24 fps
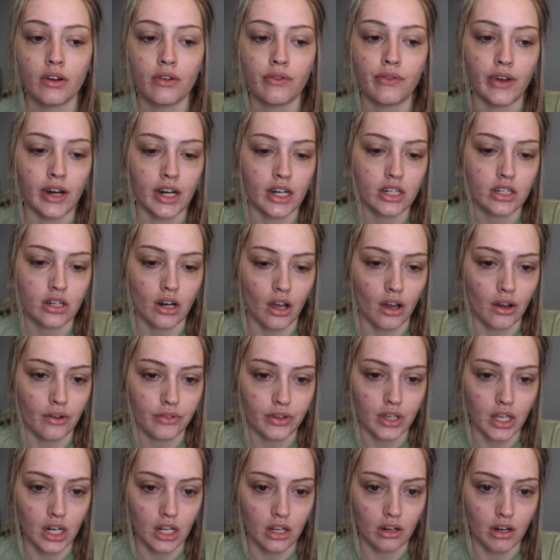finish
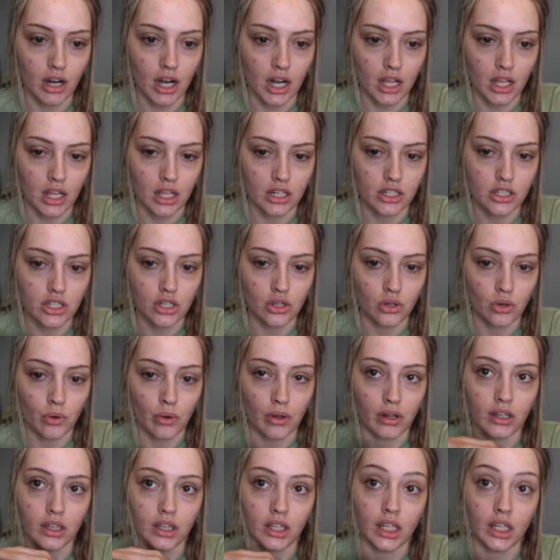off getting ready to